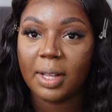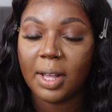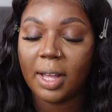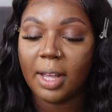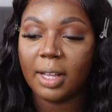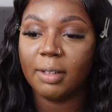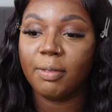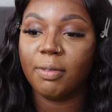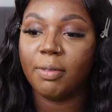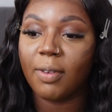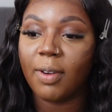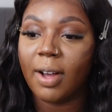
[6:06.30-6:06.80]

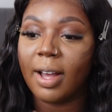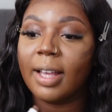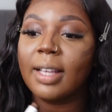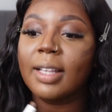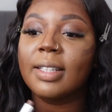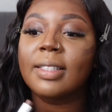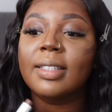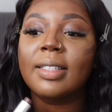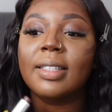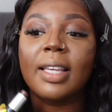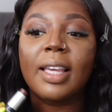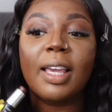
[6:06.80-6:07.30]

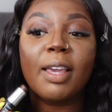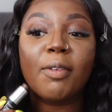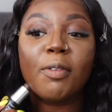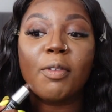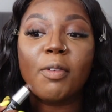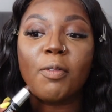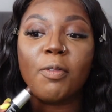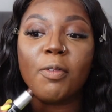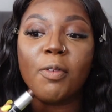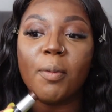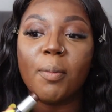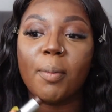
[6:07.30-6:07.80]
advice,
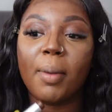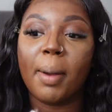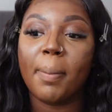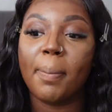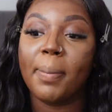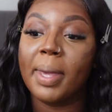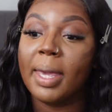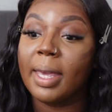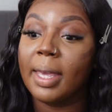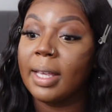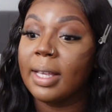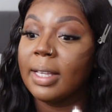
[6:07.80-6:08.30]
even from my
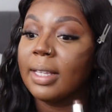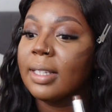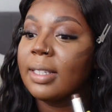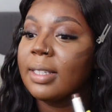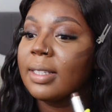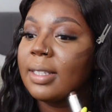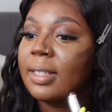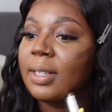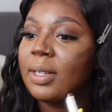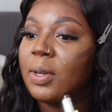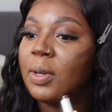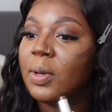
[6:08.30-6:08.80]

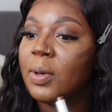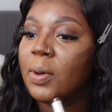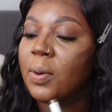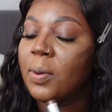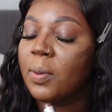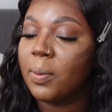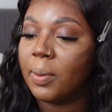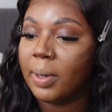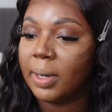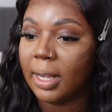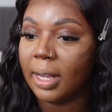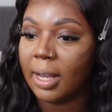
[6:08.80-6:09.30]
peers,
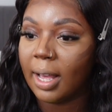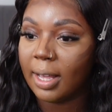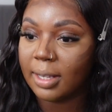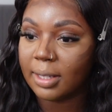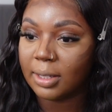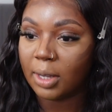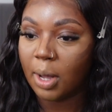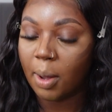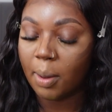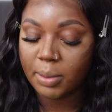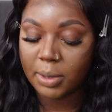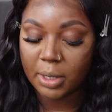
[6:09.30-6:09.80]
when it has
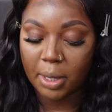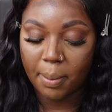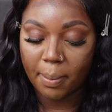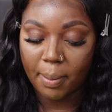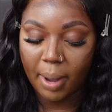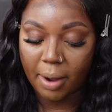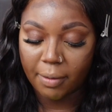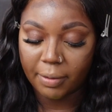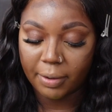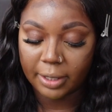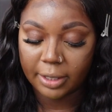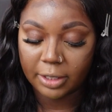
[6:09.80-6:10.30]
come to
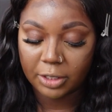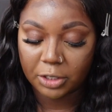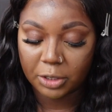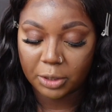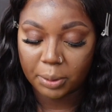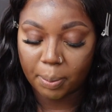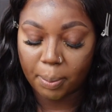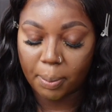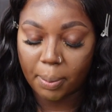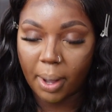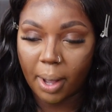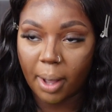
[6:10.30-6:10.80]
marriage.
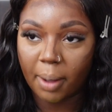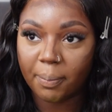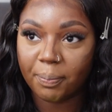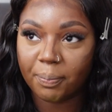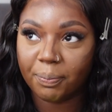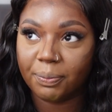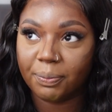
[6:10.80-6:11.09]
But